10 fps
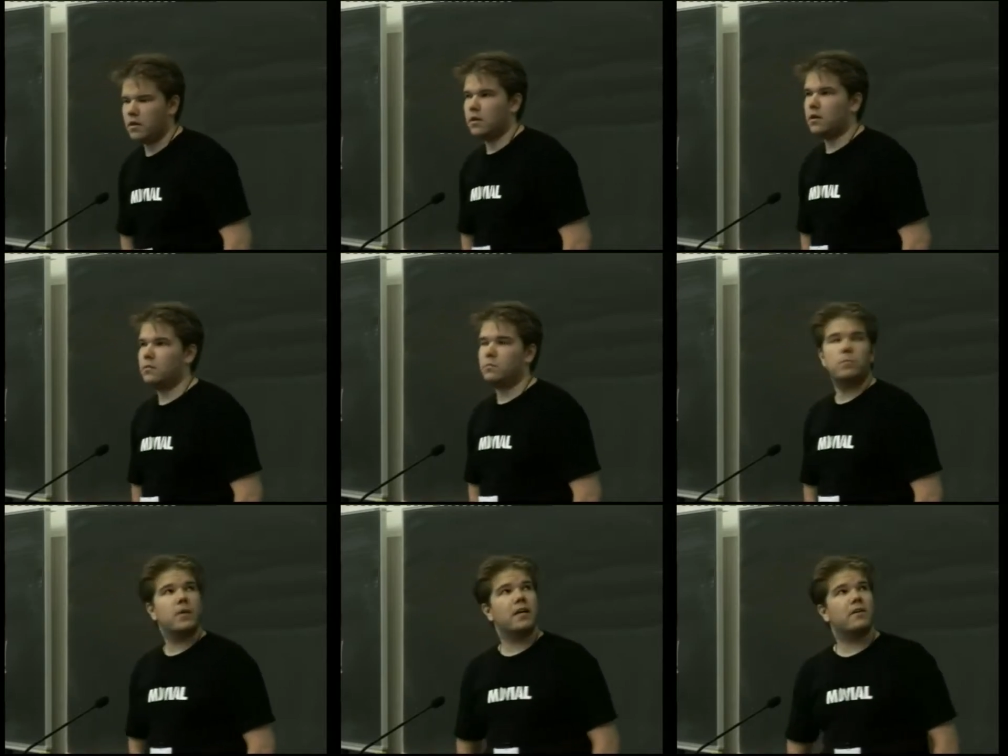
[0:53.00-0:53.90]
Uh,
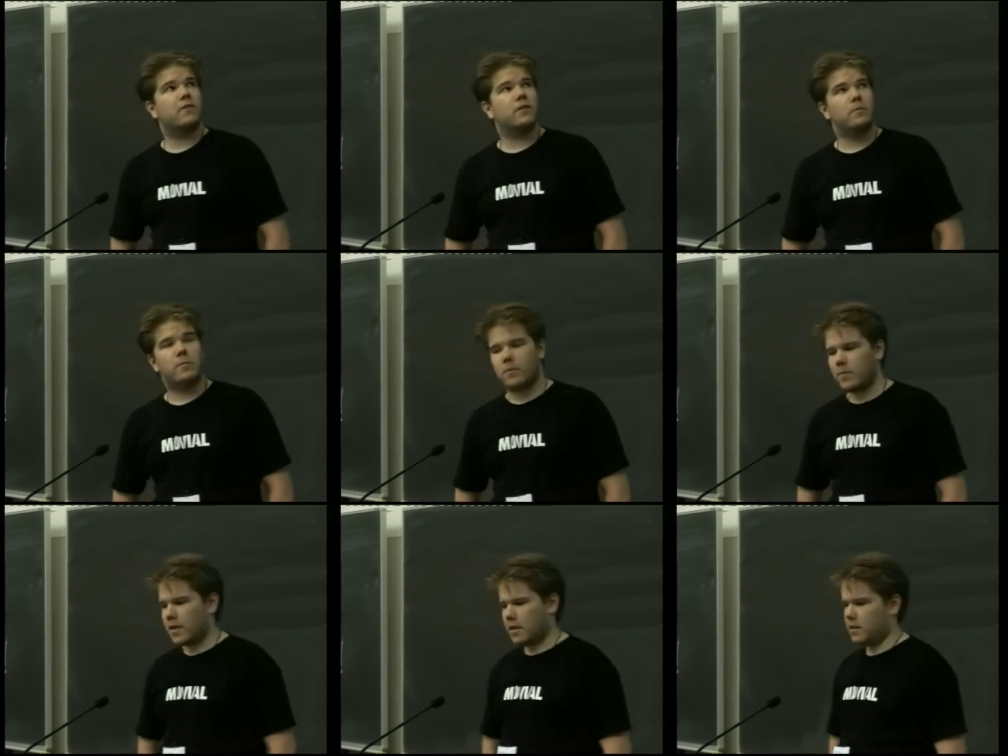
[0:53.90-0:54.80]
many of you
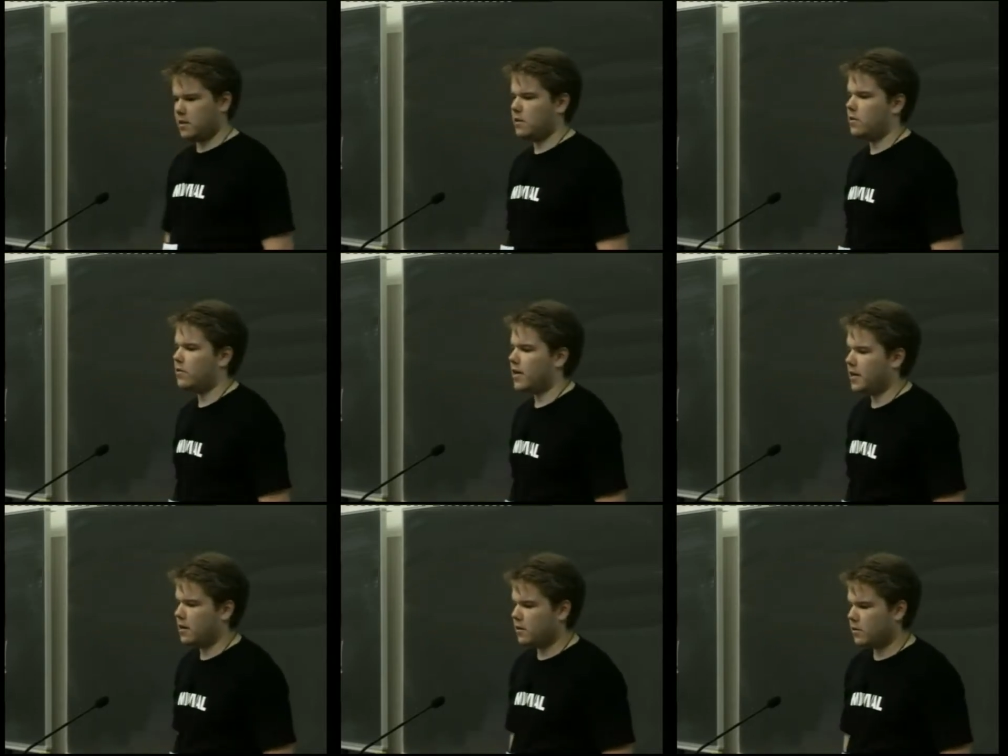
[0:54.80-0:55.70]
probably
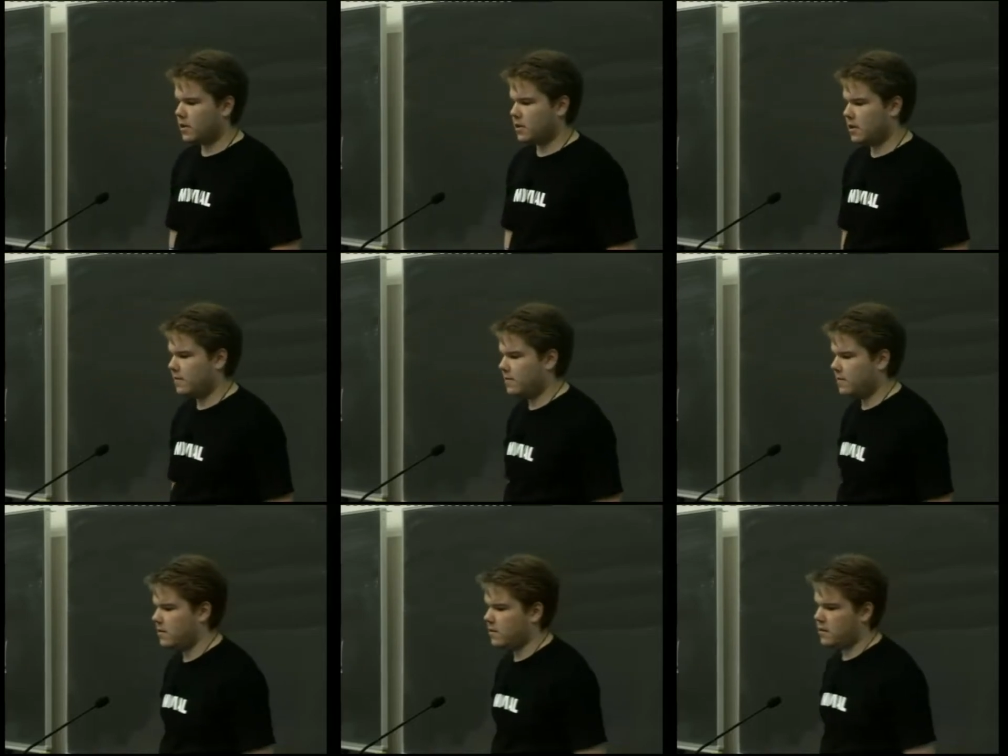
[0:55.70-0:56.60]
already know this stuff,
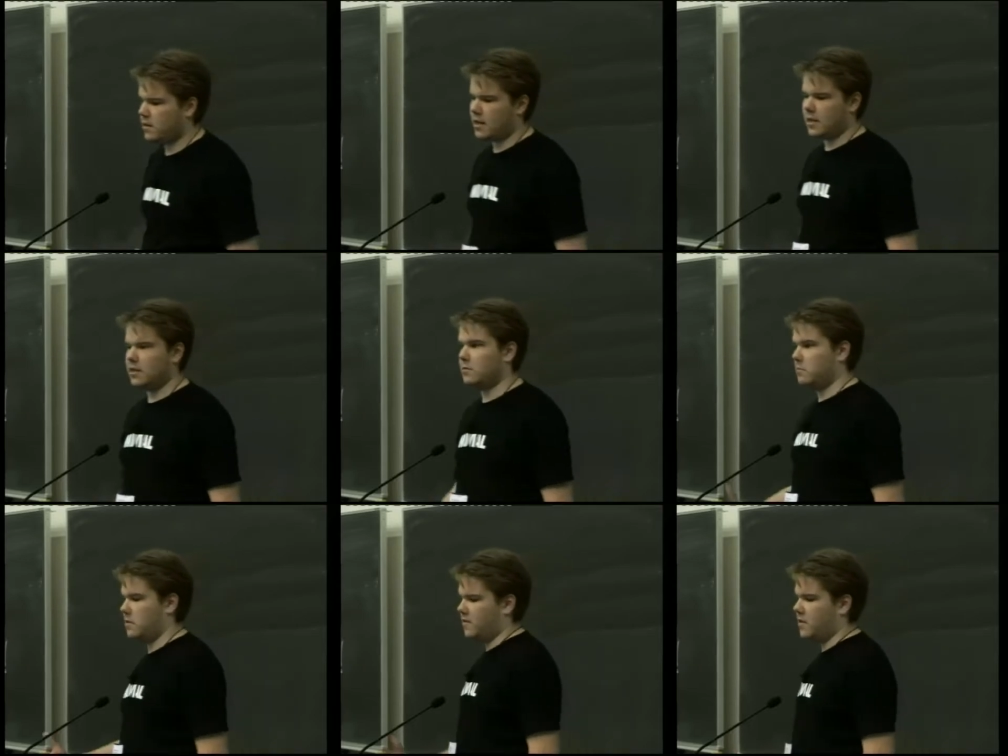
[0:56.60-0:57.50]
at least
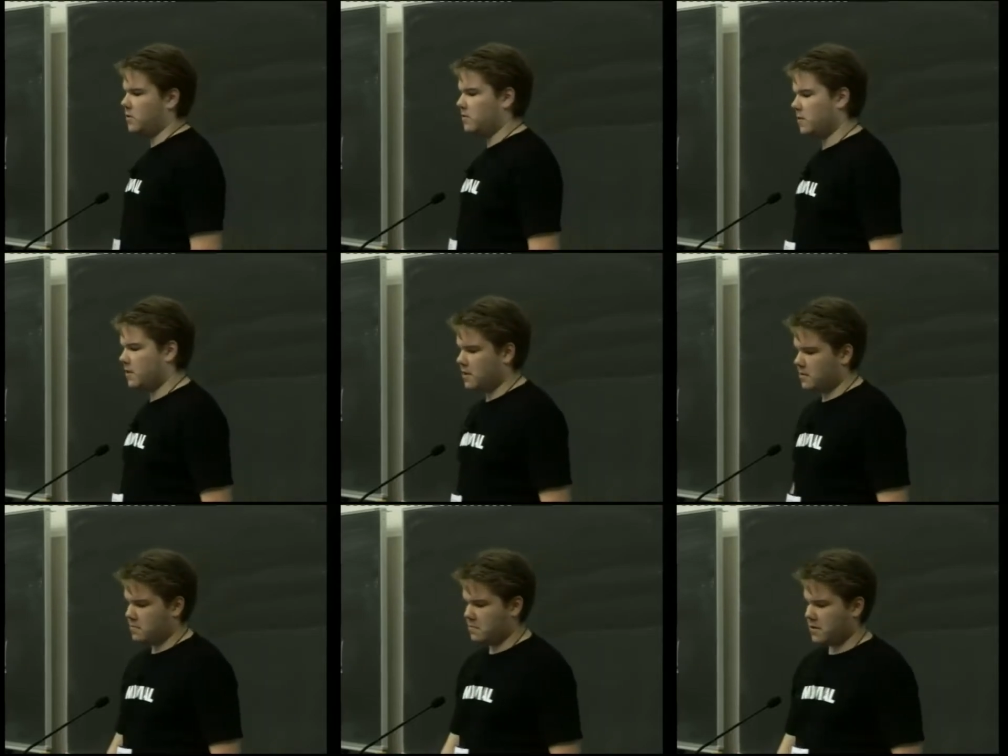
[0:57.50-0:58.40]
after you've uh,
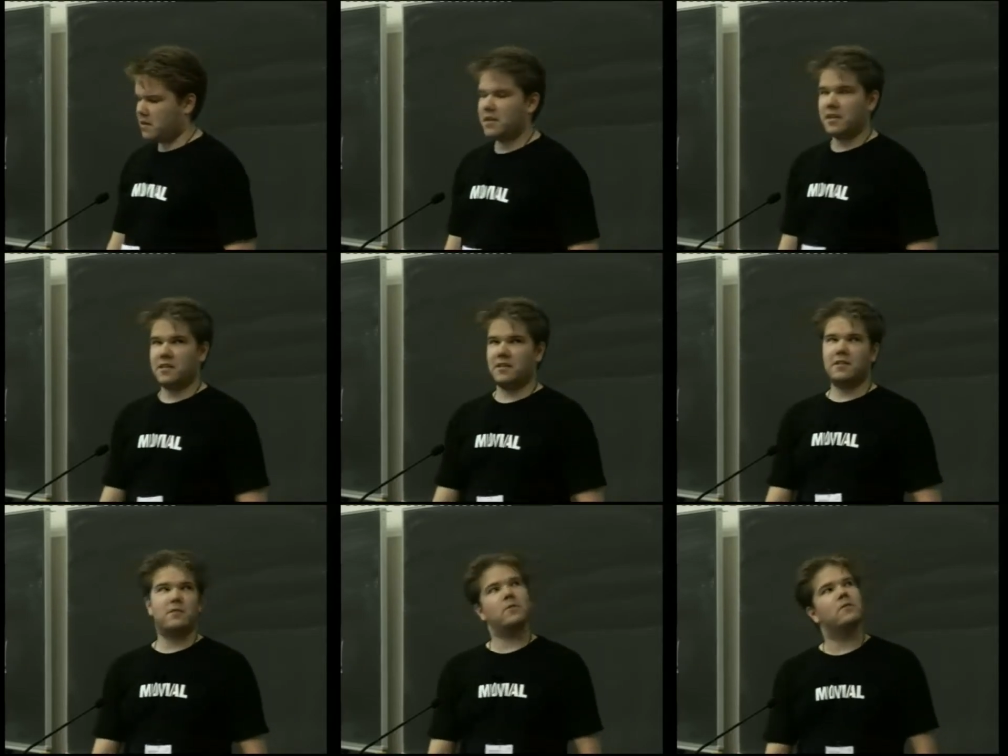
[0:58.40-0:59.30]
listened
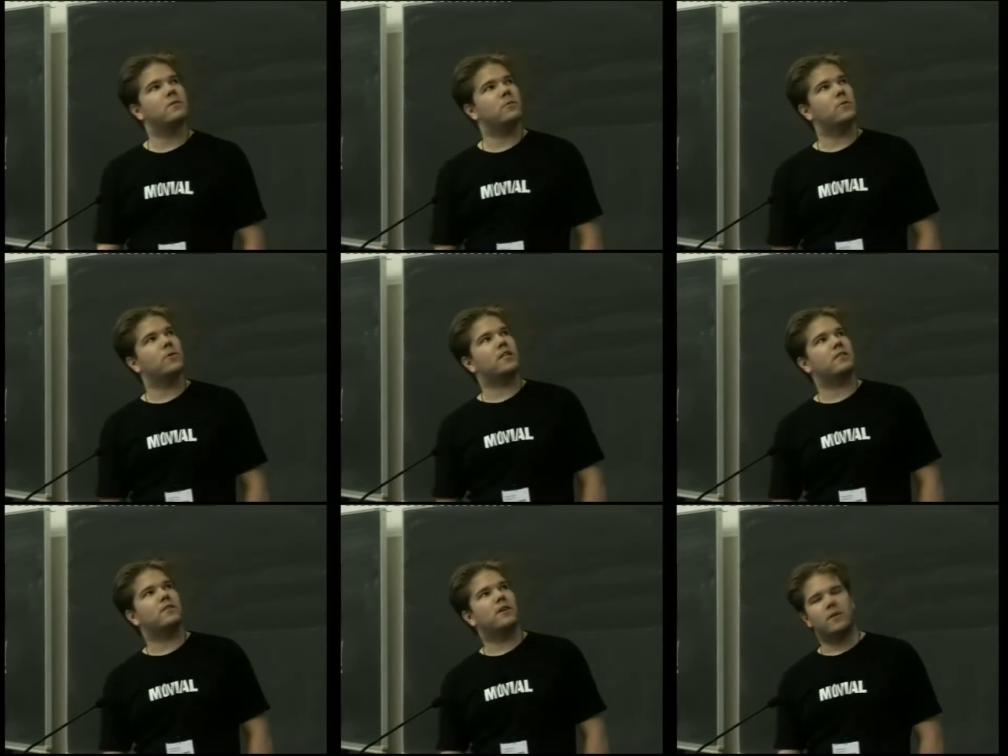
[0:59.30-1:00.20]
to Wookey's
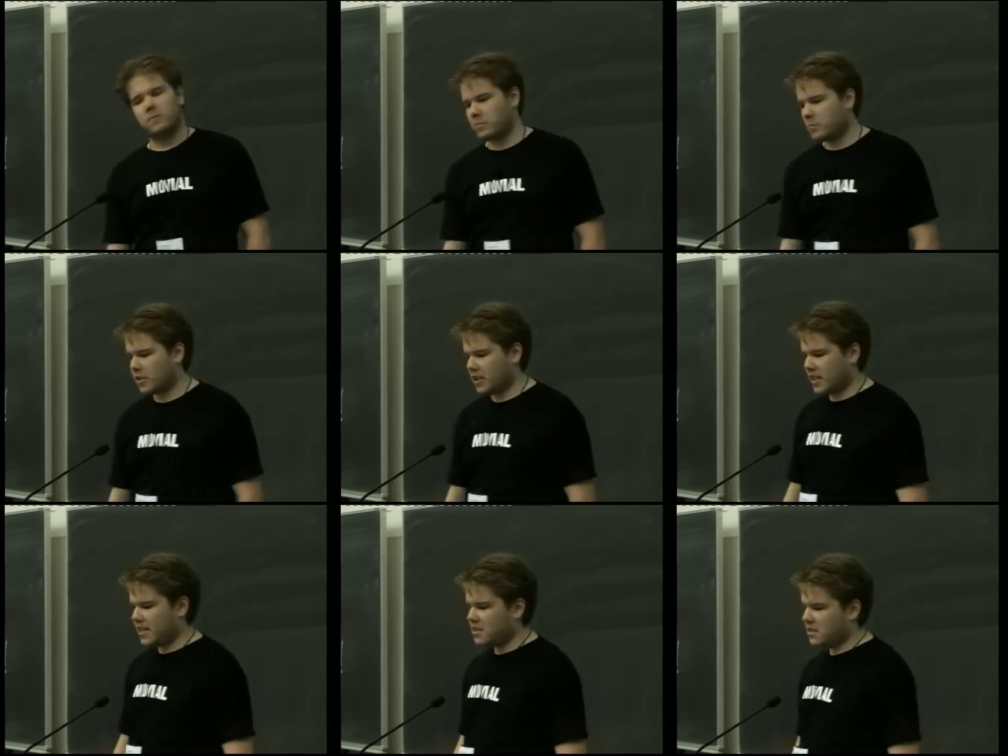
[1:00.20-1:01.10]
uh,
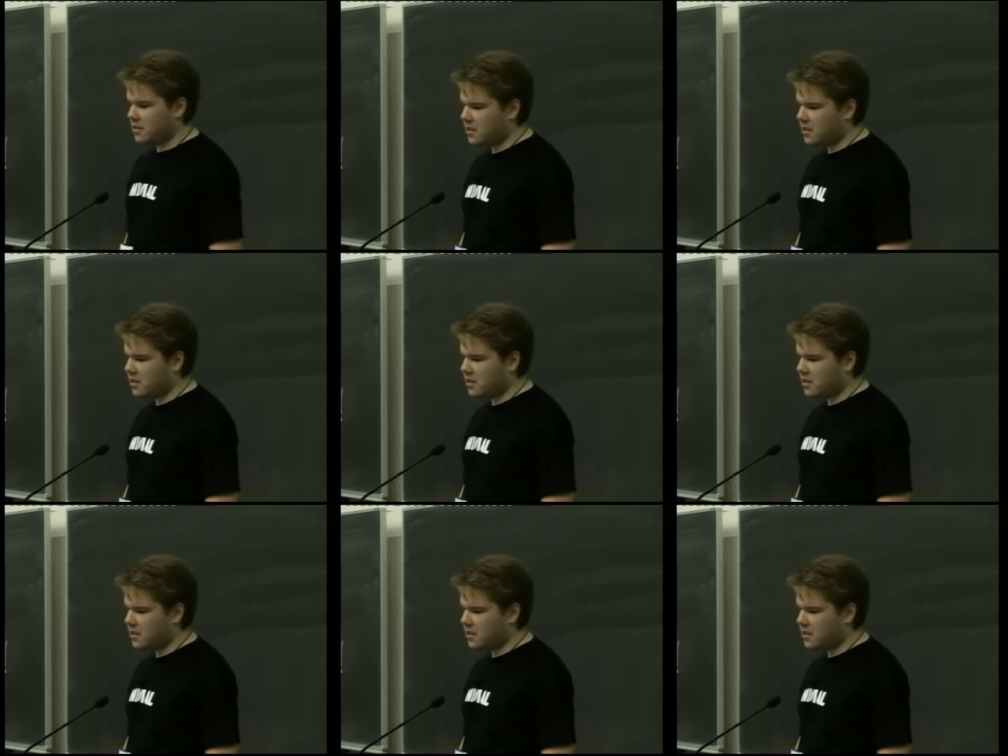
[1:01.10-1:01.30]
presentation.